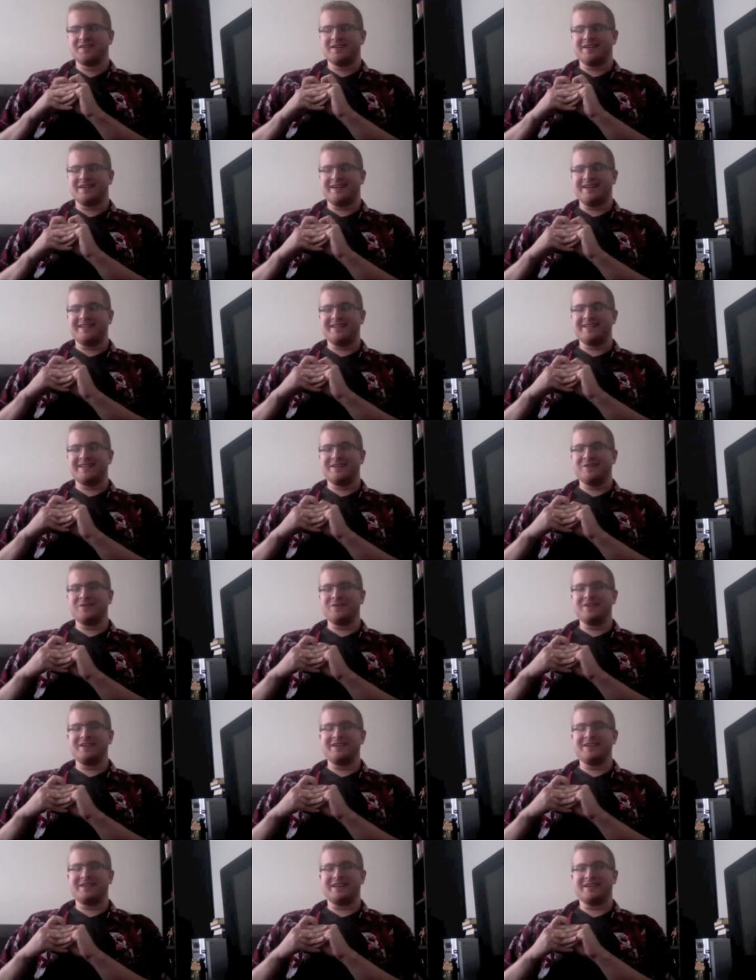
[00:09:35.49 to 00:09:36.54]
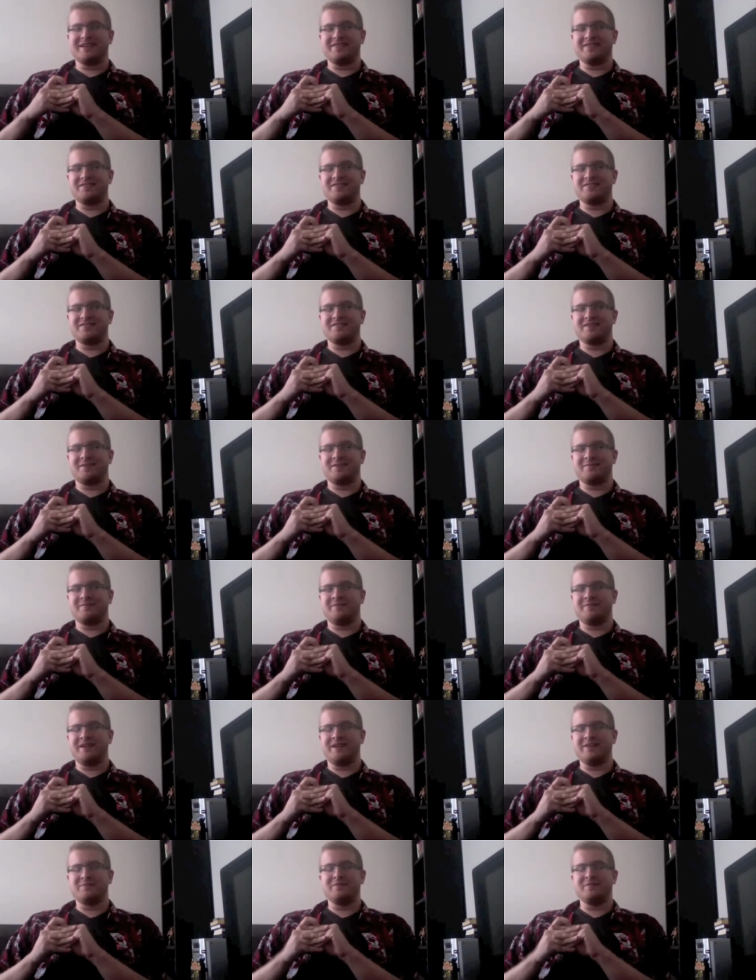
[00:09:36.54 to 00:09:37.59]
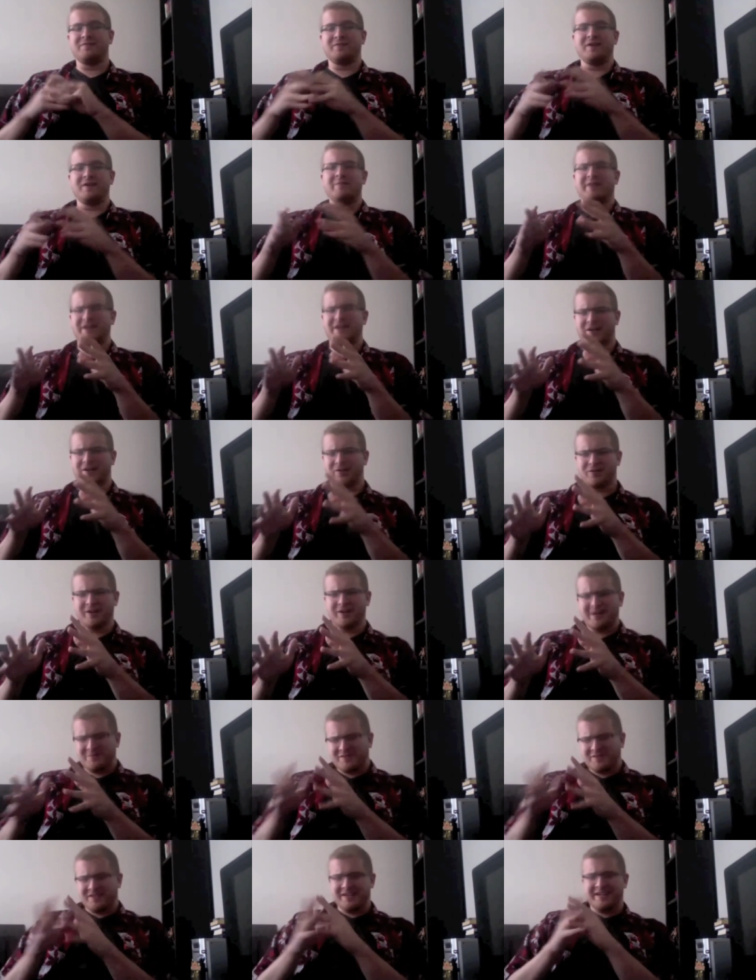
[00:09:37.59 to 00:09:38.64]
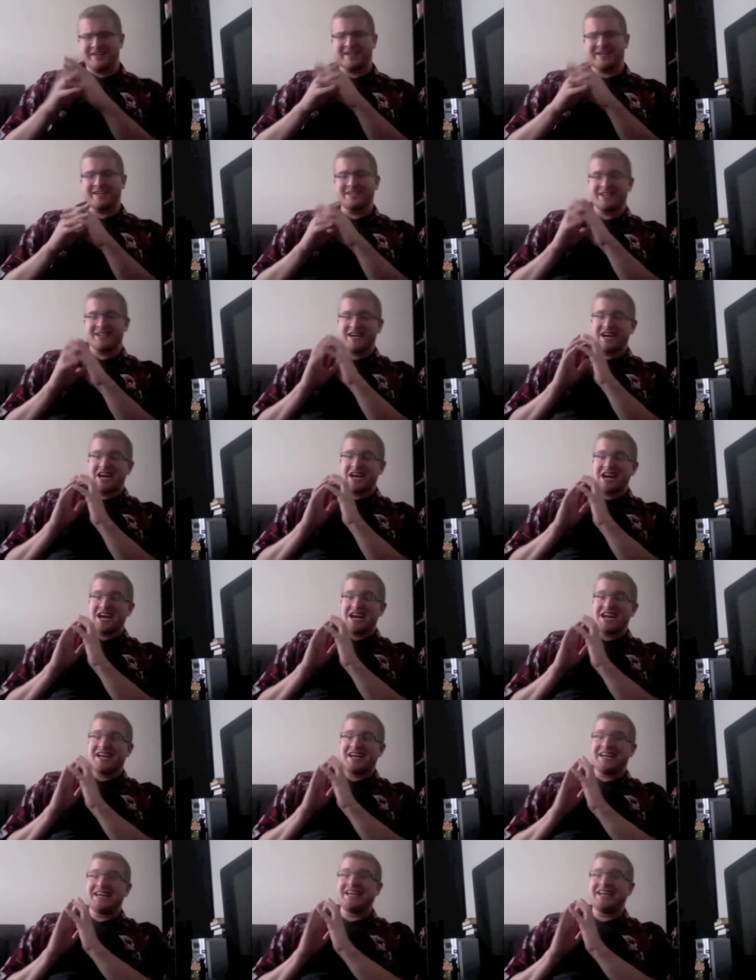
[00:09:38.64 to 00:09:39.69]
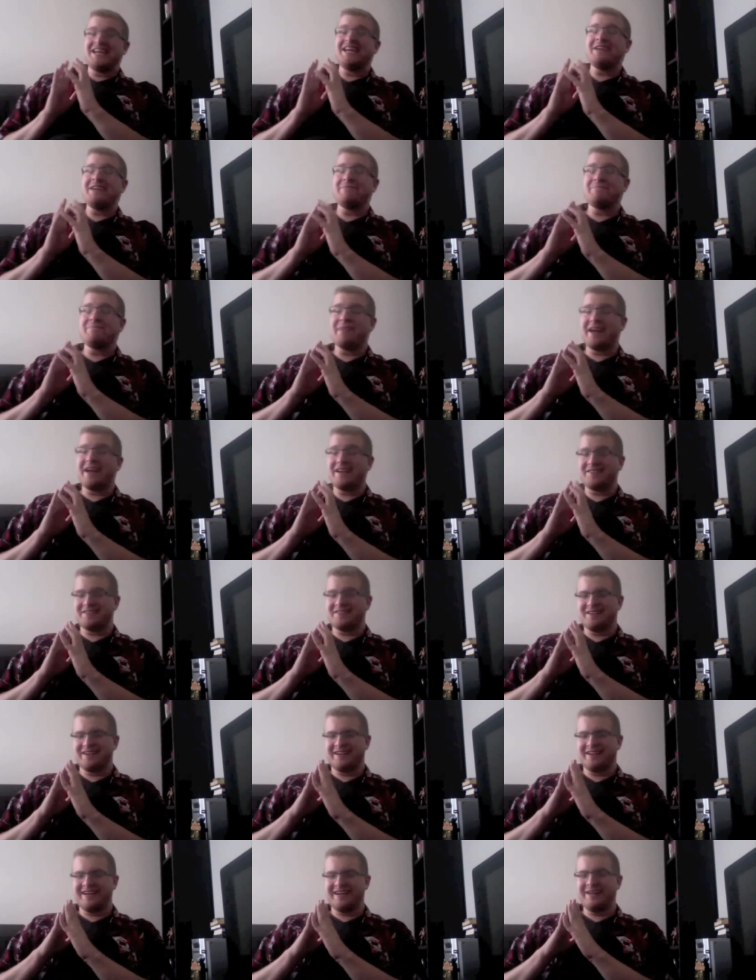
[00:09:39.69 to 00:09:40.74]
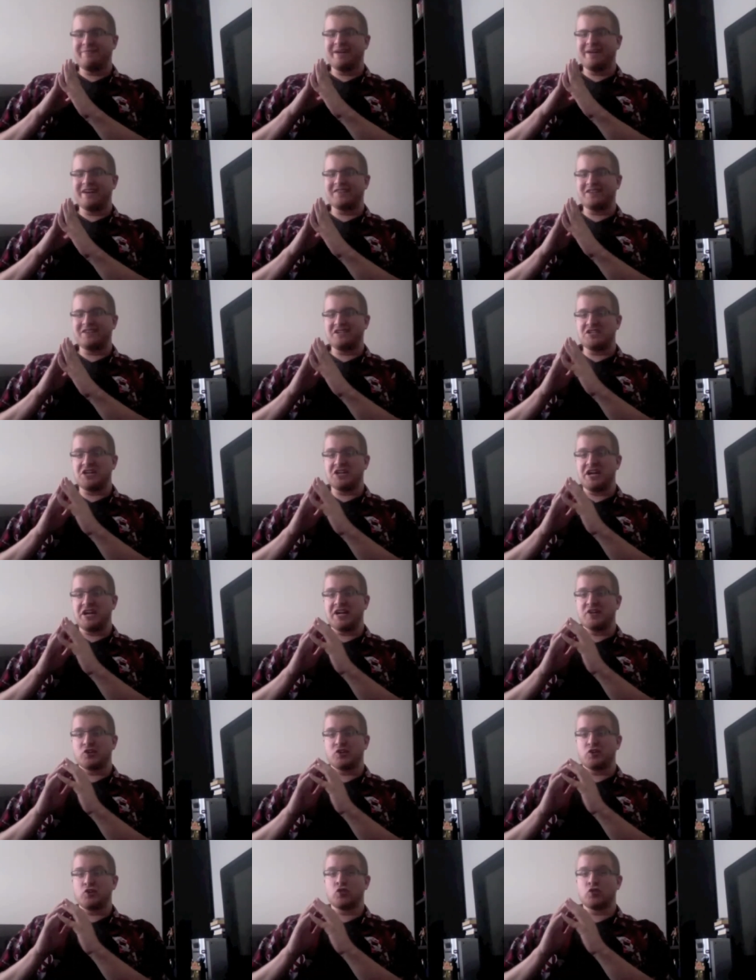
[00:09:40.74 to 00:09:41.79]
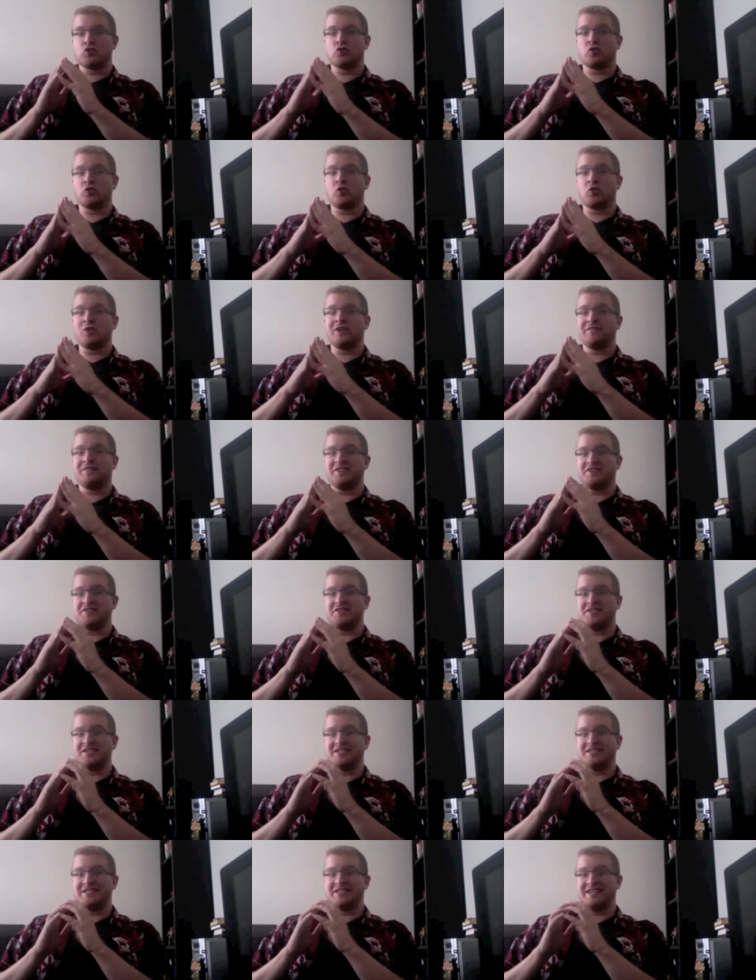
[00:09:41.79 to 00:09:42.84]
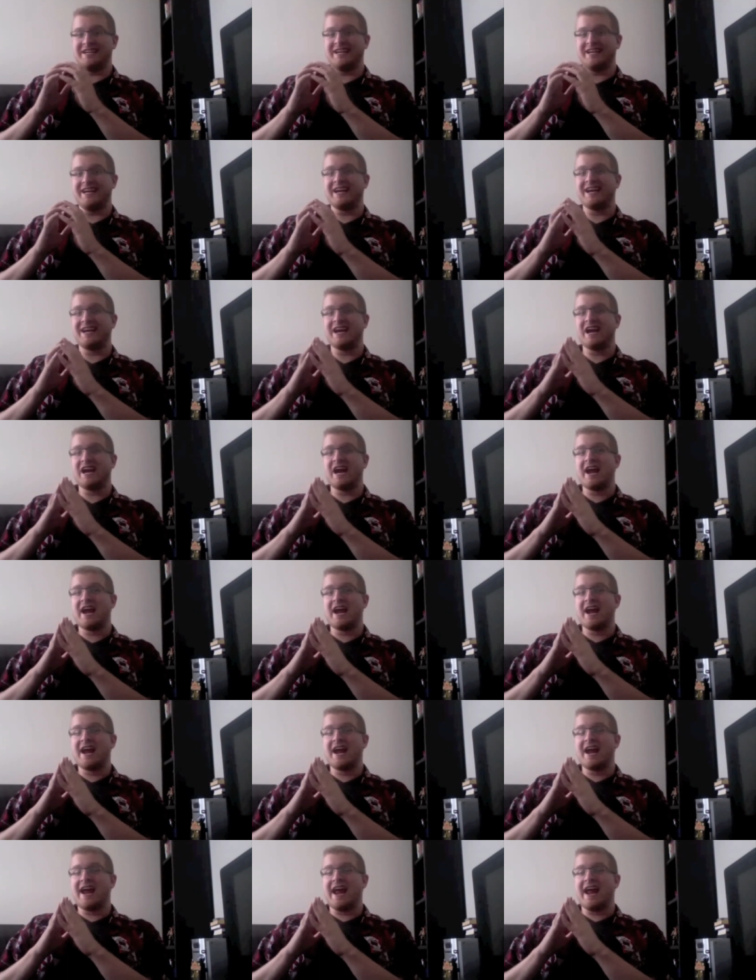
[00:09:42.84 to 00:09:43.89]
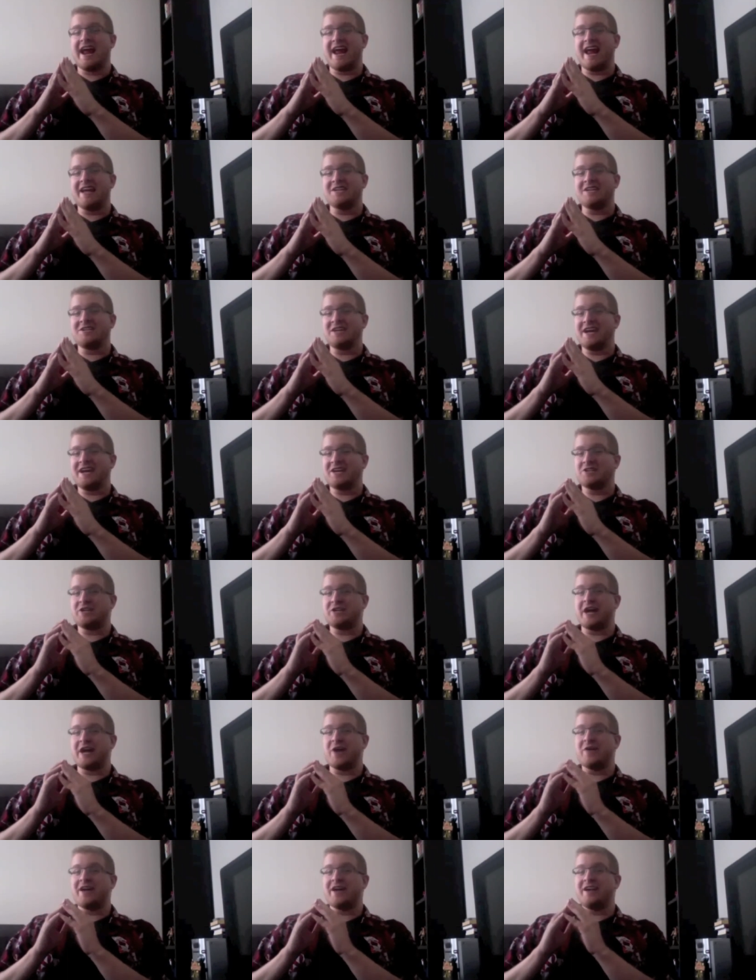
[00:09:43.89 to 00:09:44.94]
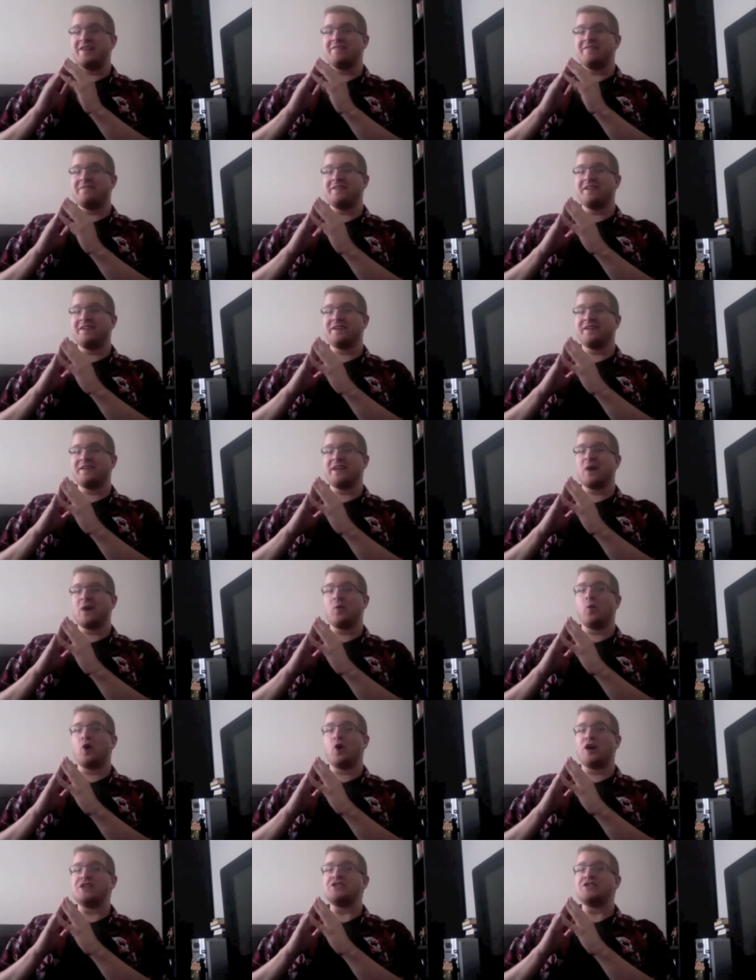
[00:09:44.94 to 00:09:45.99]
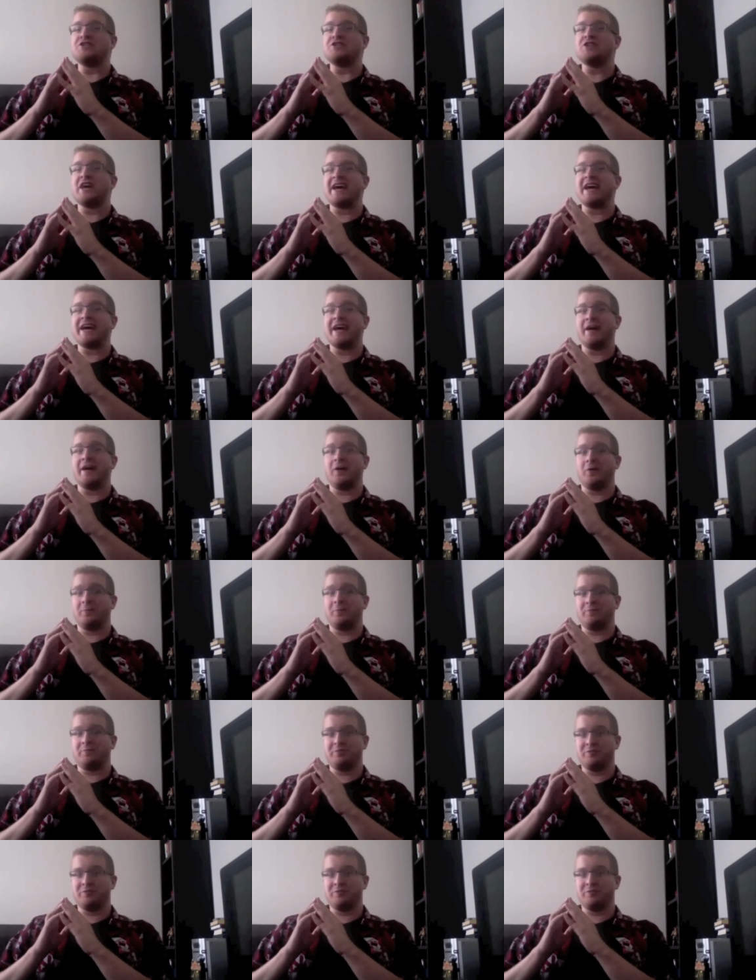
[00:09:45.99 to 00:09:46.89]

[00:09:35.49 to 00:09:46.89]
he literally, since he's been freed by the crime syndicate, he basically takes control of the city and takes down any villain that wants to help.